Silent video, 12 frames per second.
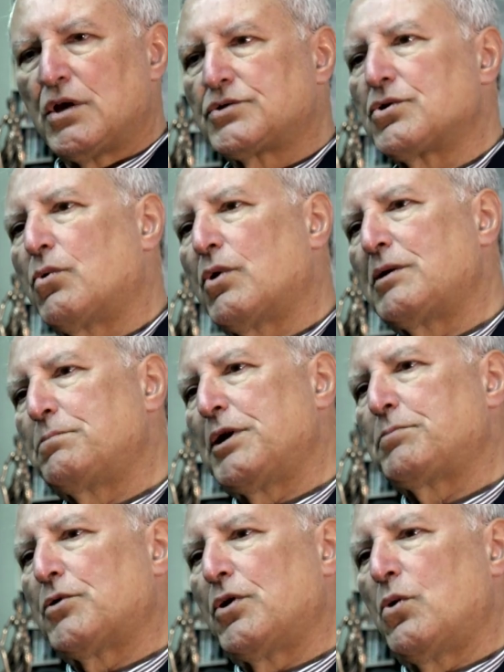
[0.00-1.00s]
So when
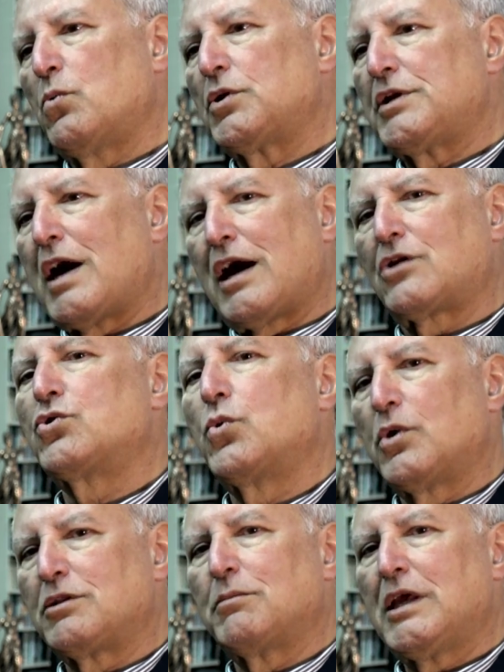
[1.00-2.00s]
people would argue
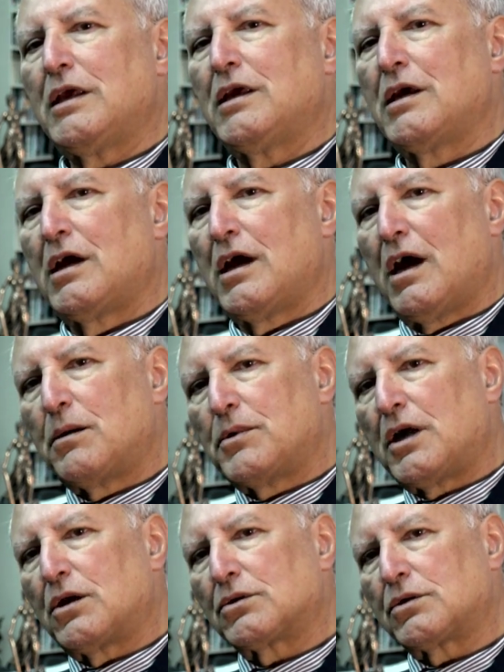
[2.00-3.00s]
with me
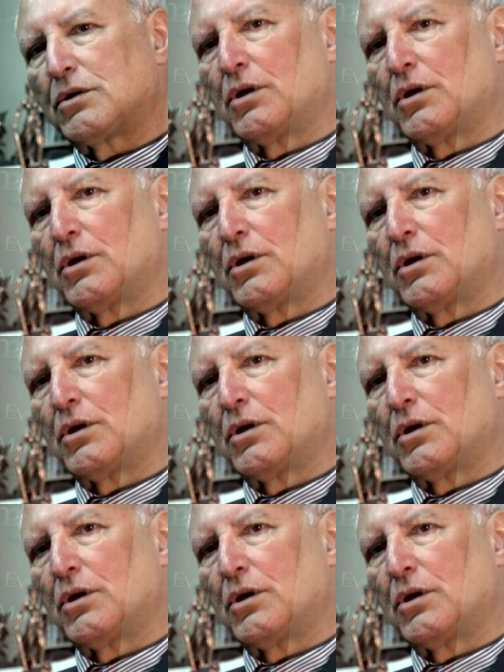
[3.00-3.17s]
about